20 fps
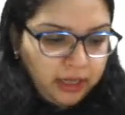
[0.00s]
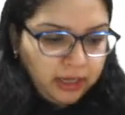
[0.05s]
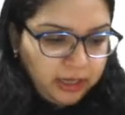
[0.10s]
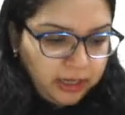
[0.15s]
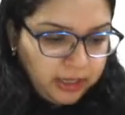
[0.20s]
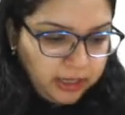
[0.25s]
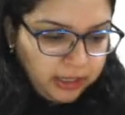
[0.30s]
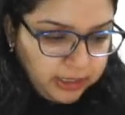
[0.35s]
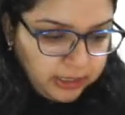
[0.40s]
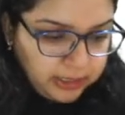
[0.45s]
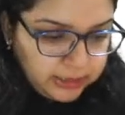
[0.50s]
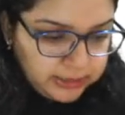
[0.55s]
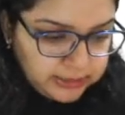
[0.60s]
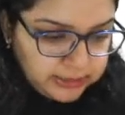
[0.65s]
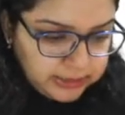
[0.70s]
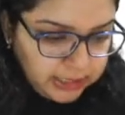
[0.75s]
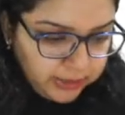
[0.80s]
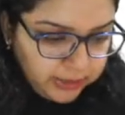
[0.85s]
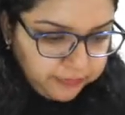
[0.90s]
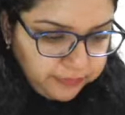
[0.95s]
Uh,
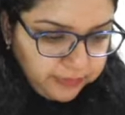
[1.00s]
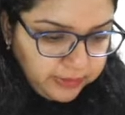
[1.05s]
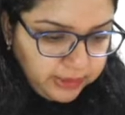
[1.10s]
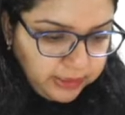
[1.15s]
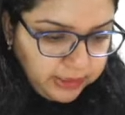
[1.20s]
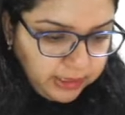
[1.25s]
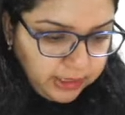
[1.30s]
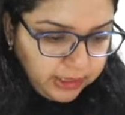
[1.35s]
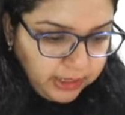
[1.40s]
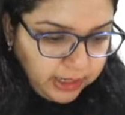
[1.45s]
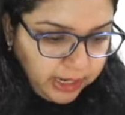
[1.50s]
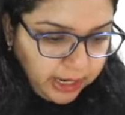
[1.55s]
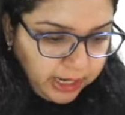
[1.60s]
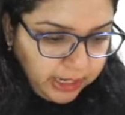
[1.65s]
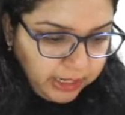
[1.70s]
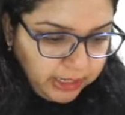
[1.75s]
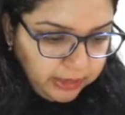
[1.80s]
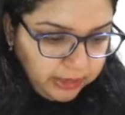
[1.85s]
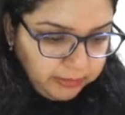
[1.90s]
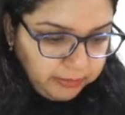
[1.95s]
Staffy, uh,
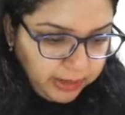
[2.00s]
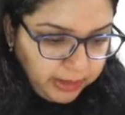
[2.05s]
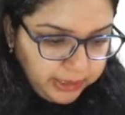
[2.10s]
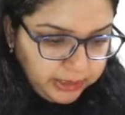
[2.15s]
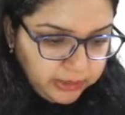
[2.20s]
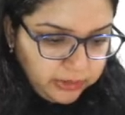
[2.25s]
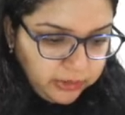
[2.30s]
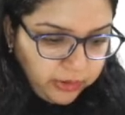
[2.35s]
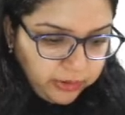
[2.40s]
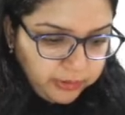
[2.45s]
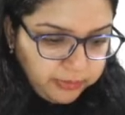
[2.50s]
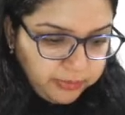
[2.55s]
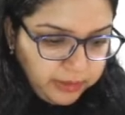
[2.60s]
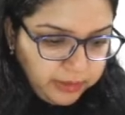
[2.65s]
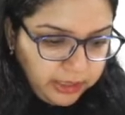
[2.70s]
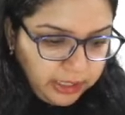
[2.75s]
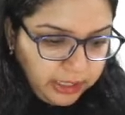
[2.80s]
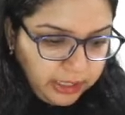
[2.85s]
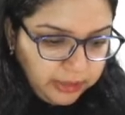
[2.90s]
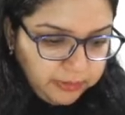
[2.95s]
I might not
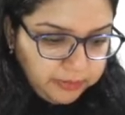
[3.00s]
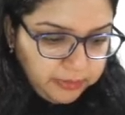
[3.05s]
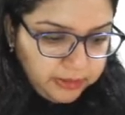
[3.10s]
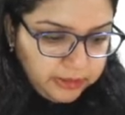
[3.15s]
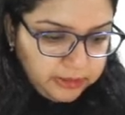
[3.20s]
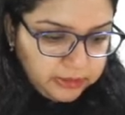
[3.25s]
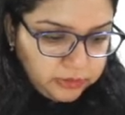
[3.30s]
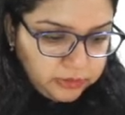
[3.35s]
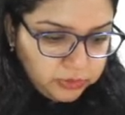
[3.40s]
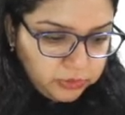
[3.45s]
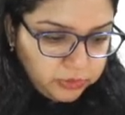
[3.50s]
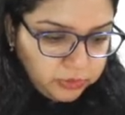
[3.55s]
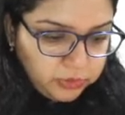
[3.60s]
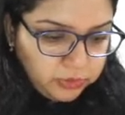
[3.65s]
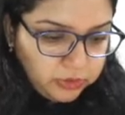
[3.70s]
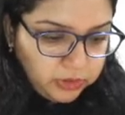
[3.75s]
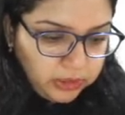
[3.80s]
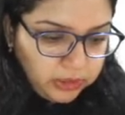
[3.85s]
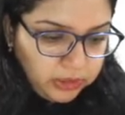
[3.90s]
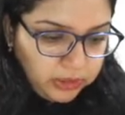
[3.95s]
be able
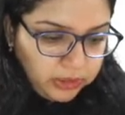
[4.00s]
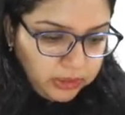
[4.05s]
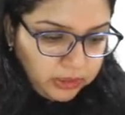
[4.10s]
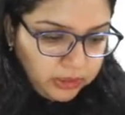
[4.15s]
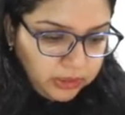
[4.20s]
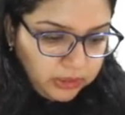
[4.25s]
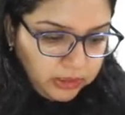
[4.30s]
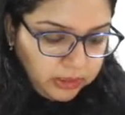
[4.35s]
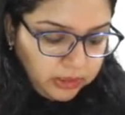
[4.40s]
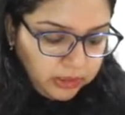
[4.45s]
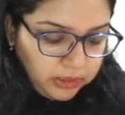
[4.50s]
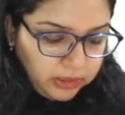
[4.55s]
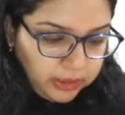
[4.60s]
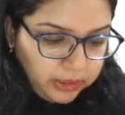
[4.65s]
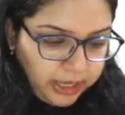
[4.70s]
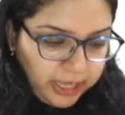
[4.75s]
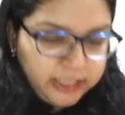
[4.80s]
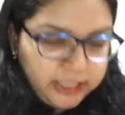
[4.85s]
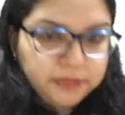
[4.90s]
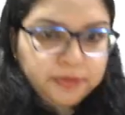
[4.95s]
to uh,
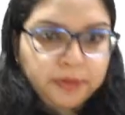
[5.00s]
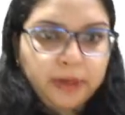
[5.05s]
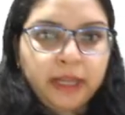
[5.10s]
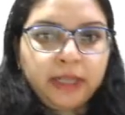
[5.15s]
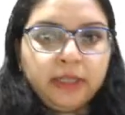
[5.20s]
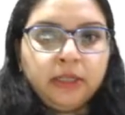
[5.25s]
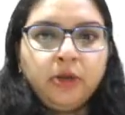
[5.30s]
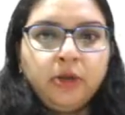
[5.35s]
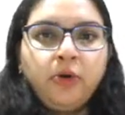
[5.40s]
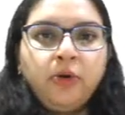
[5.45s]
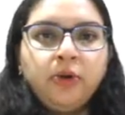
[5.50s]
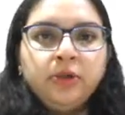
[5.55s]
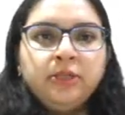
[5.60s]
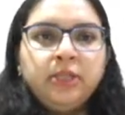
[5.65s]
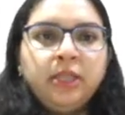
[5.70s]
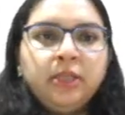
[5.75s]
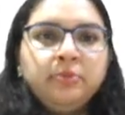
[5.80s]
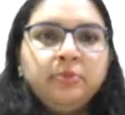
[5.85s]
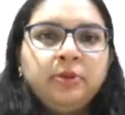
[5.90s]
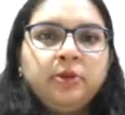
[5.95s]
explain the whole
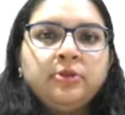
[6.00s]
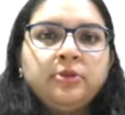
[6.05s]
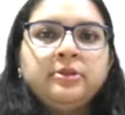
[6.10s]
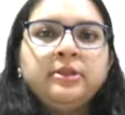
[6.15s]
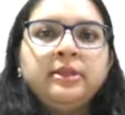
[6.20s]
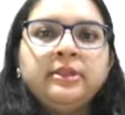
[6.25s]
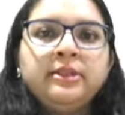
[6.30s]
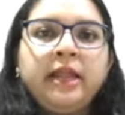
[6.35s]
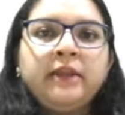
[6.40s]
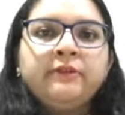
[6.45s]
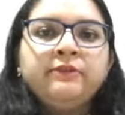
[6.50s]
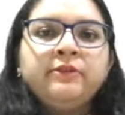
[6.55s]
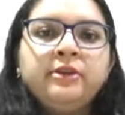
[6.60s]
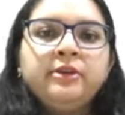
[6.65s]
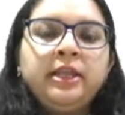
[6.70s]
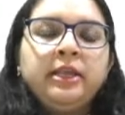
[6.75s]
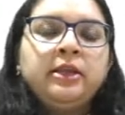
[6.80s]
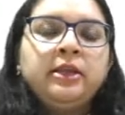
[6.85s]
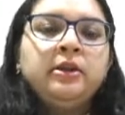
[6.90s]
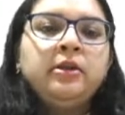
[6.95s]
thing because then that will
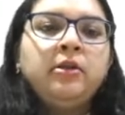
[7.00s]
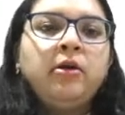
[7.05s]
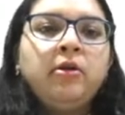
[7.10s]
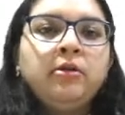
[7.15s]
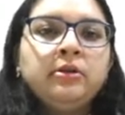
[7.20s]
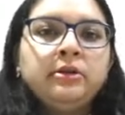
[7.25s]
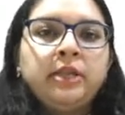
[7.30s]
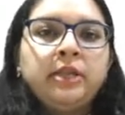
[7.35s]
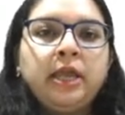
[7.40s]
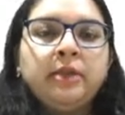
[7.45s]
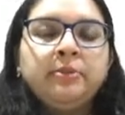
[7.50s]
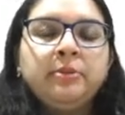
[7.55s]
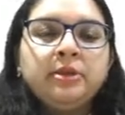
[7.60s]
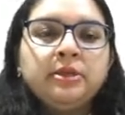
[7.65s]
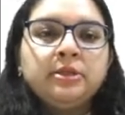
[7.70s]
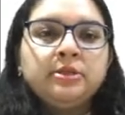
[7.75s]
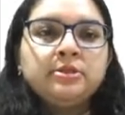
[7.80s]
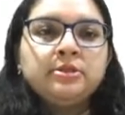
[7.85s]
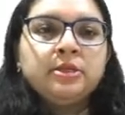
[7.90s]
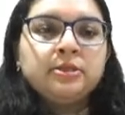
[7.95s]
take a long time.
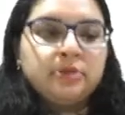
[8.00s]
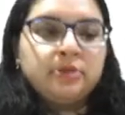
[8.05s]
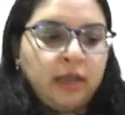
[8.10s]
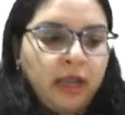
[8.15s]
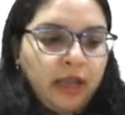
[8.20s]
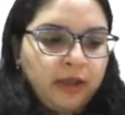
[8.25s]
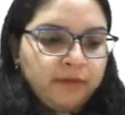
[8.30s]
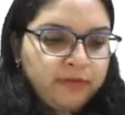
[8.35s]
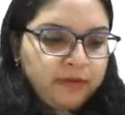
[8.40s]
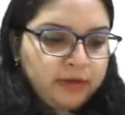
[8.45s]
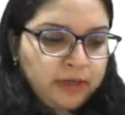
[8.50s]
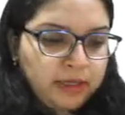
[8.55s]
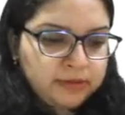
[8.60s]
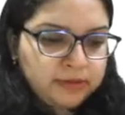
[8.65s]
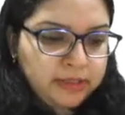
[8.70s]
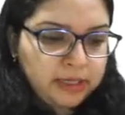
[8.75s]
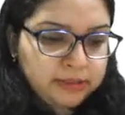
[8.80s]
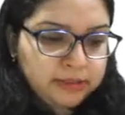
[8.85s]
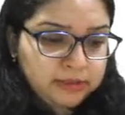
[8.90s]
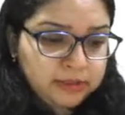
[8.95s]
It is just a half an hour
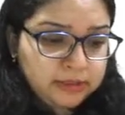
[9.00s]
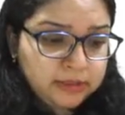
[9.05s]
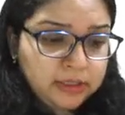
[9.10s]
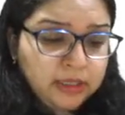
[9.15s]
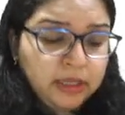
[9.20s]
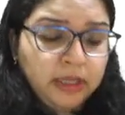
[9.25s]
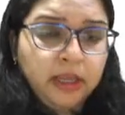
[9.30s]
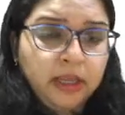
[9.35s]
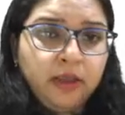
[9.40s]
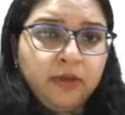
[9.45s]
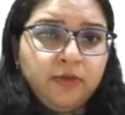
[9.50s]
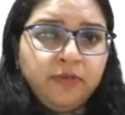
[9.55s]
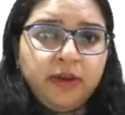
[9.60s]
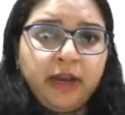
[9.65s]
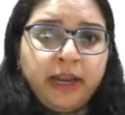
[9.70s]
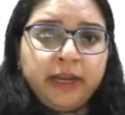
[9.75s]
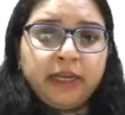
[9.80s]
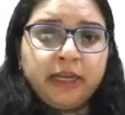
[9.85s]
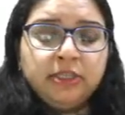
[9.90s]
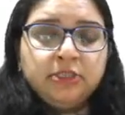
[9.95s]
session where
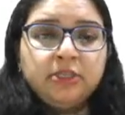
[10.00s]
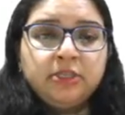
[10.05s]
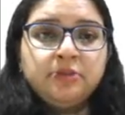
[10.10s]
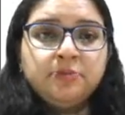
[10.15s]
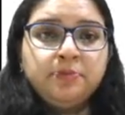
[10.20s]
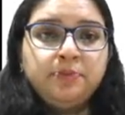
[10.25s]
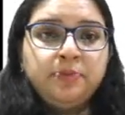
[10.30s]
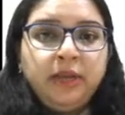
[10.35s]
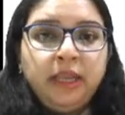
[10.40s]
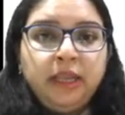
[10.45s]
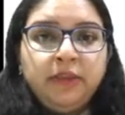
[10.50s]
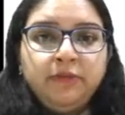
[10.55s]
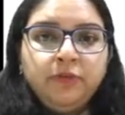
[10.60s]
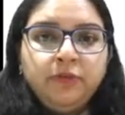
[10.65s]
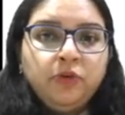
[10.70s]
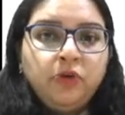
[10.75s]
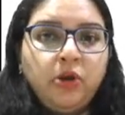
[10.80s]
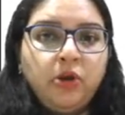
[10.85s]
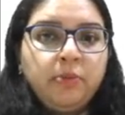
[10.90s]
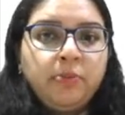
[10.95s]
I can just brief
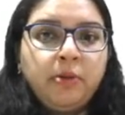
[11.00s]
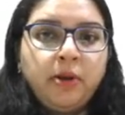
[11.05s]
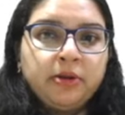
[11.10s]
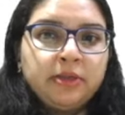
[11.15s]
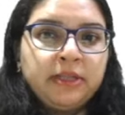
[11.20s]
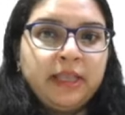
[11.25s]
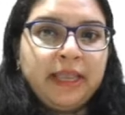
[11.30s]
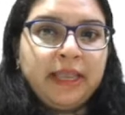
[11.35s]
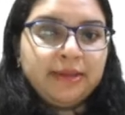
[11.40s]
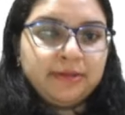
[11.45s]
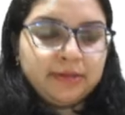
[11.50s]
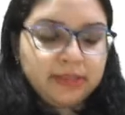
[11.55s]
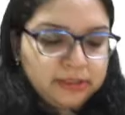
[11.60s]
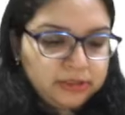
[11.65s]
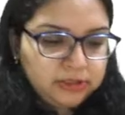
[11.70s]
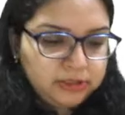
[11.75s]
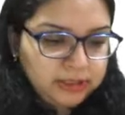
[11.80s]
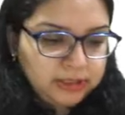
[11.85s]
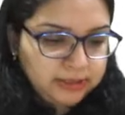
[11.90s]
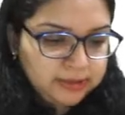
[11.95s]
you about the
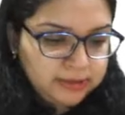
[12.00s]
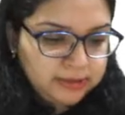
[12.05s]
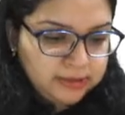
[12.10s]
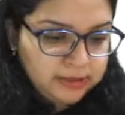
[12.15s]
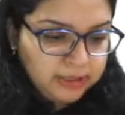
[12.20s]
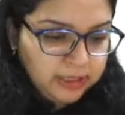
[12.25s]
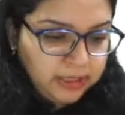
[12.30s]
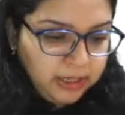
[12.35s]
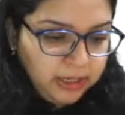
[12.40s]
essentials.